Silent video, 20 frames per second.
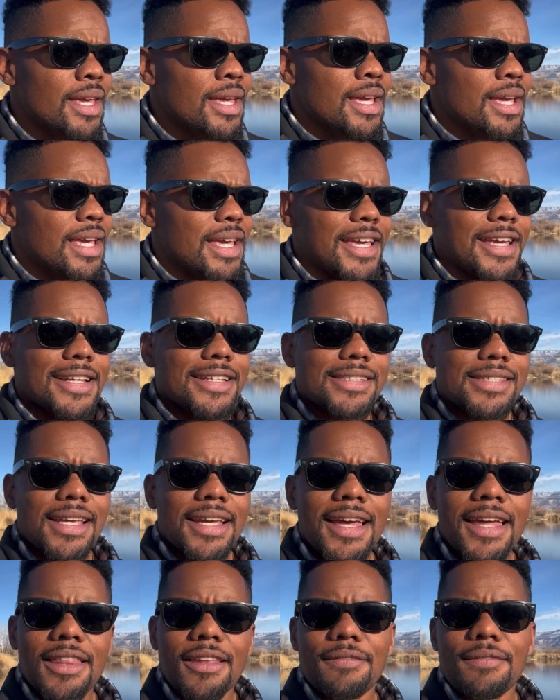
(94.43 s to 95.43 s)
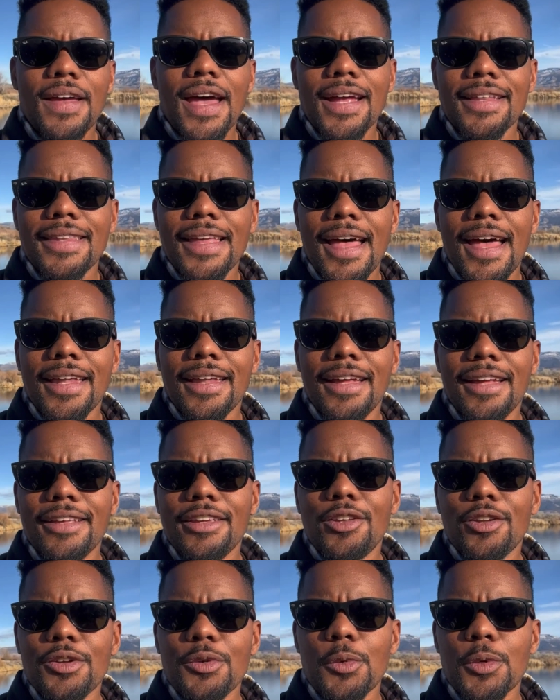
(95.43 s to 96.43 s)
is the fact that
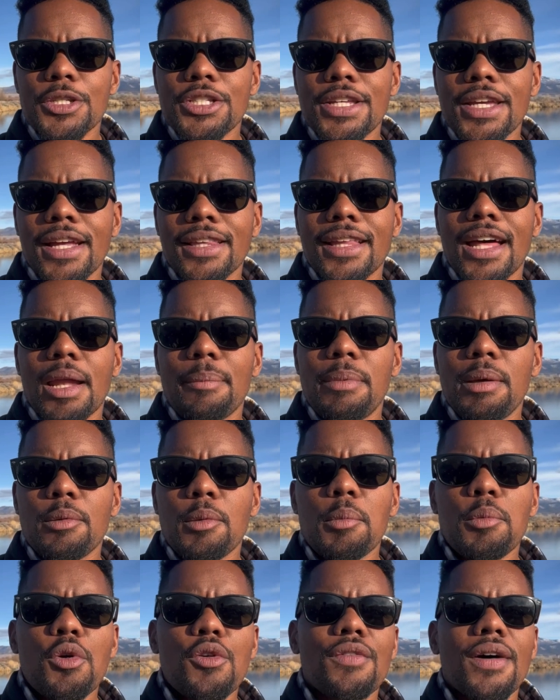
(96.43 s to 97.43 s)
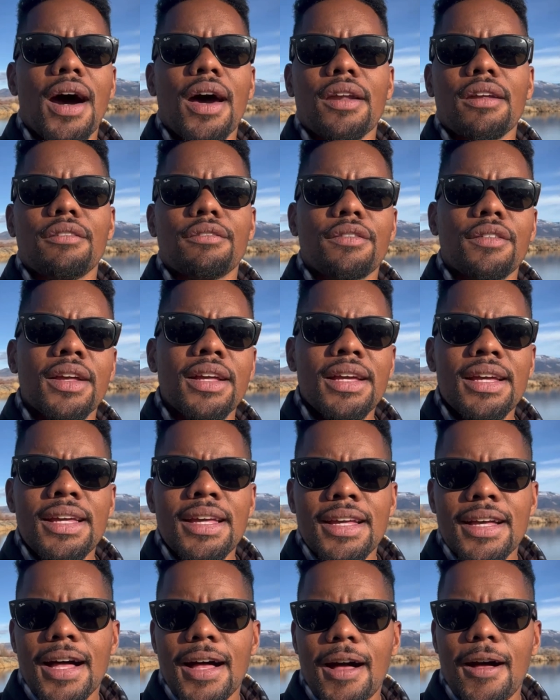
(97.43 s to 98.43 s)
we're seeing a lot of people move out of
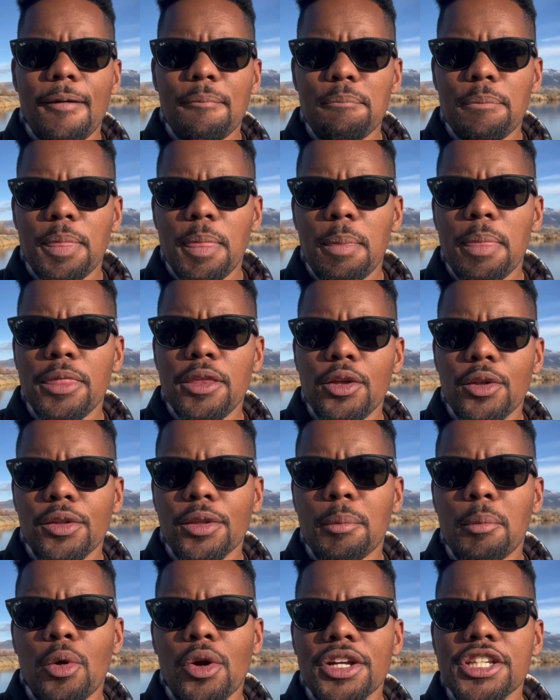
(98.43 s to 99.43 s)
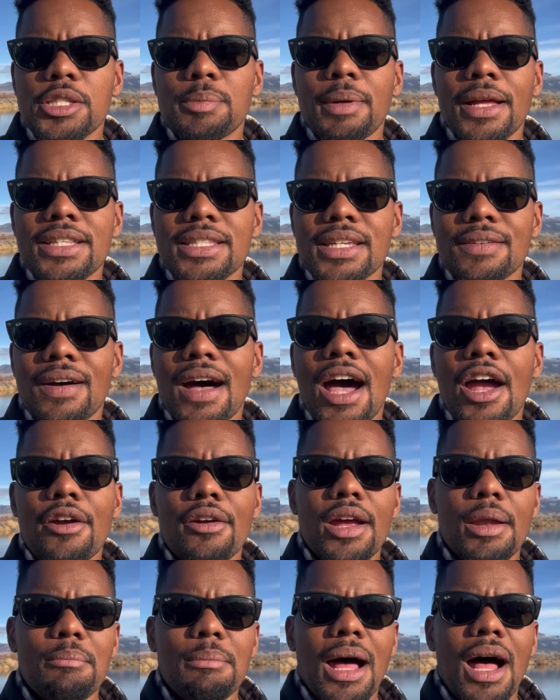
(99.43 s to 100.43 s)
the more expensive higher
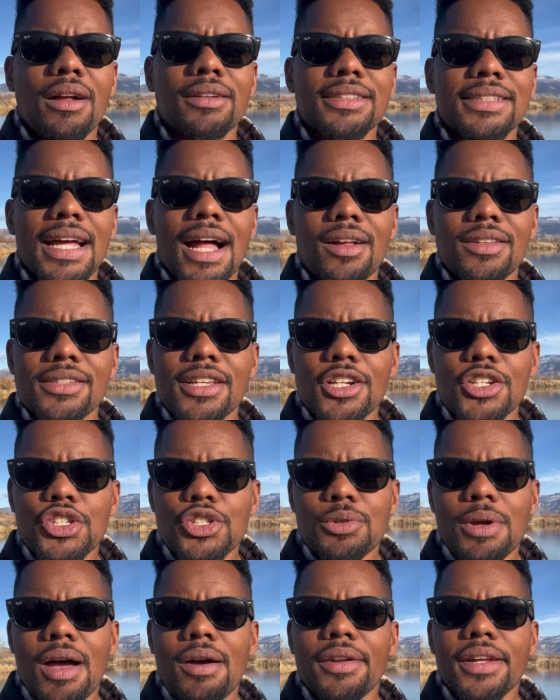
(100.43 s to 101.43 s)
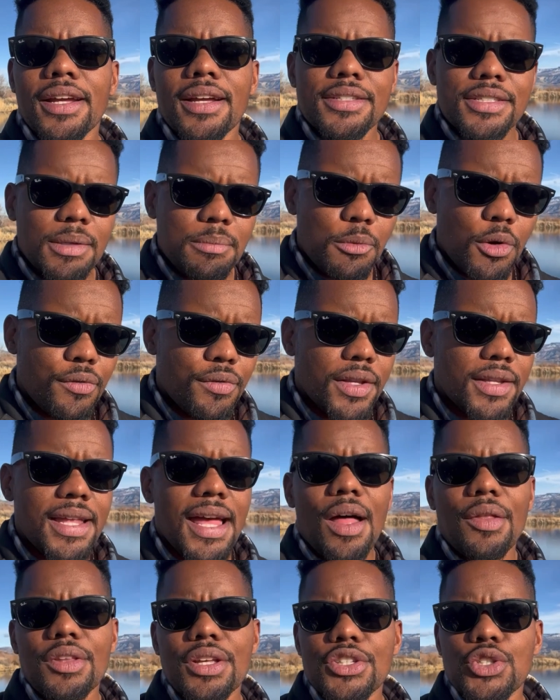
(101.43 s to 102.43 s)
end mountain towns that are surrounding us and moving
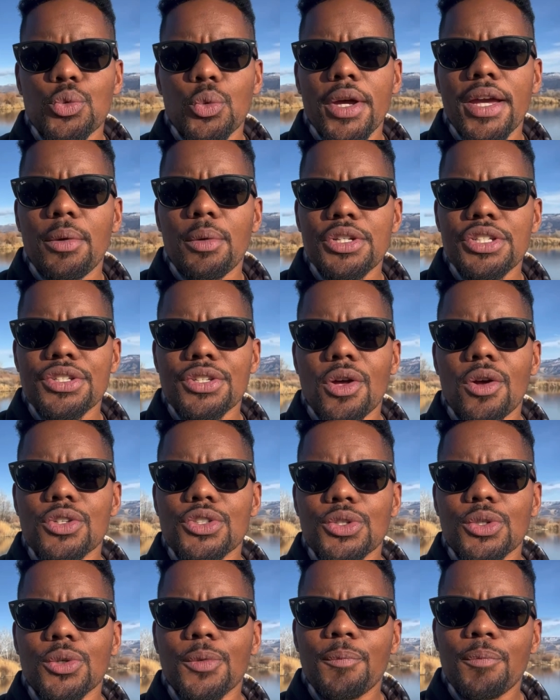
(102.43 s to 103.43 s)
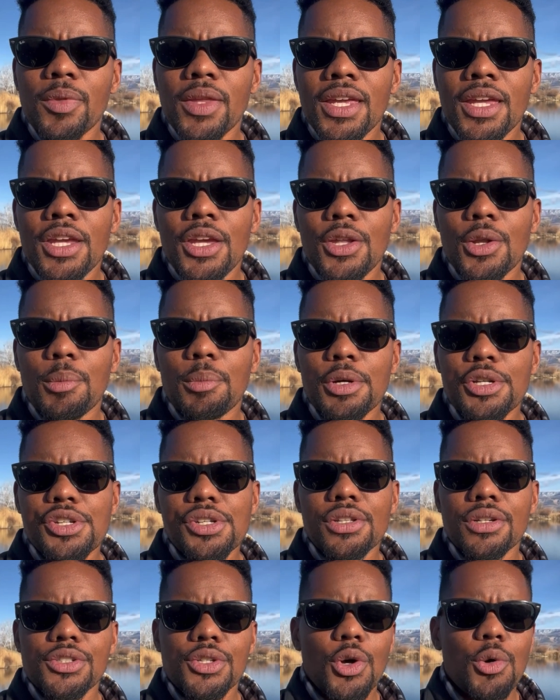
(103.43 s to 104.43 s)
down this way, which is also pushing
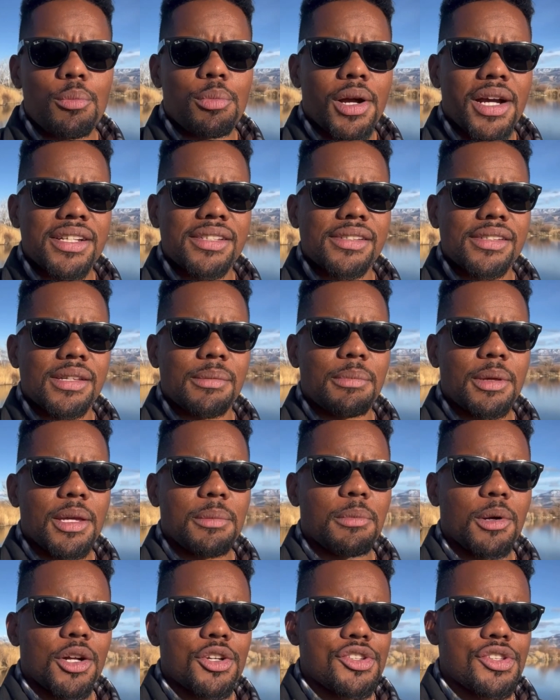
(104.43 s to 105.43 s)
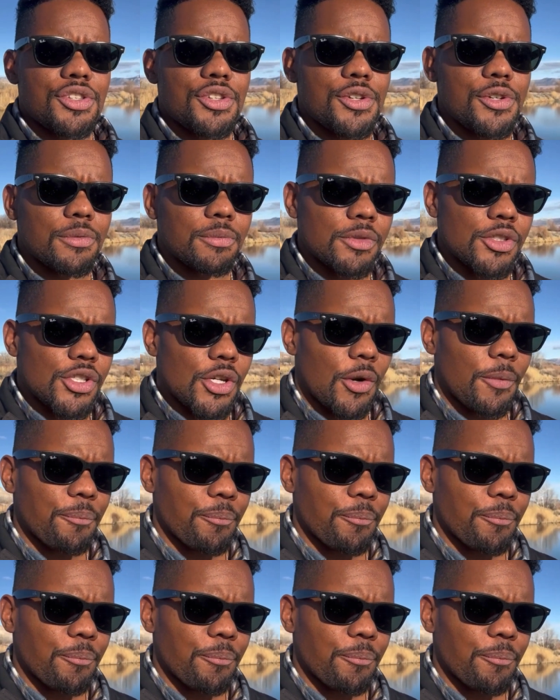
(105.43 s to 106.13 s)
those home prices a big bunch too. So